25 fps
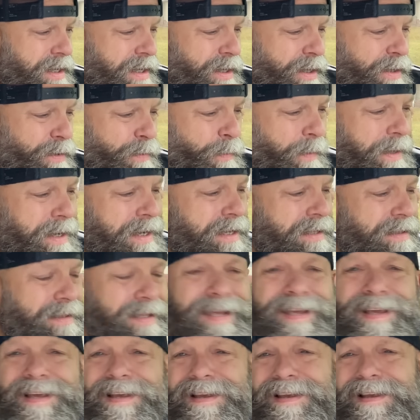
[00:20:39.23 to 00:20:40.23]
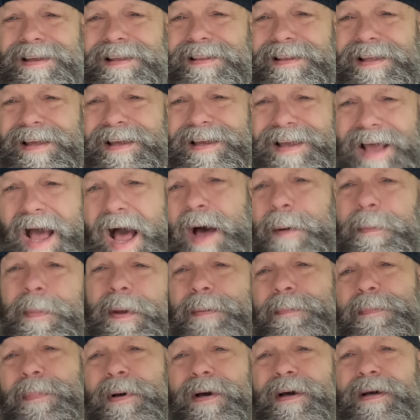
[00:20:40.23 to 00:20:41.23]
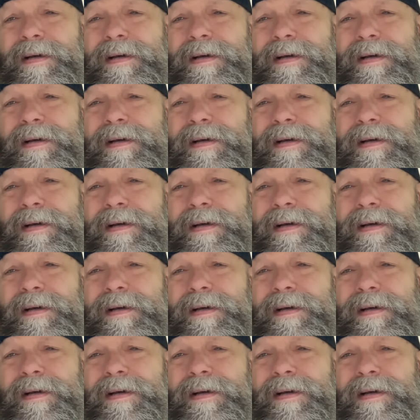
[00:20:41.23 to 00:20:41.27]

read the, the comic book.